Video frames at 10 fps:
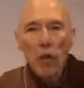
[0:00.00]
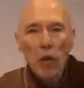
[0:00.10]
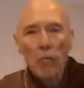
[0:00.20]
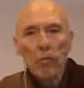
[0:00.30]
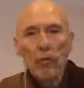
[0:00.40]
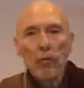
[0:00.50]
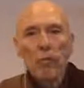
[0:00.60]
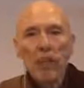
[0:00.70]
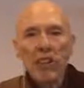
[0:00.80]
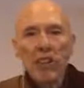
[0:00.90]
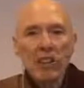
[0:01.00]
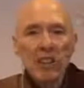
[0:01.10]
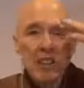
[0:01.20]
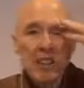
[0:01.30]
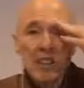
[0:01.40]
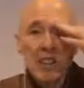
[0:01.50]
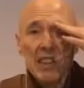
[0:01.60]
home to your parents.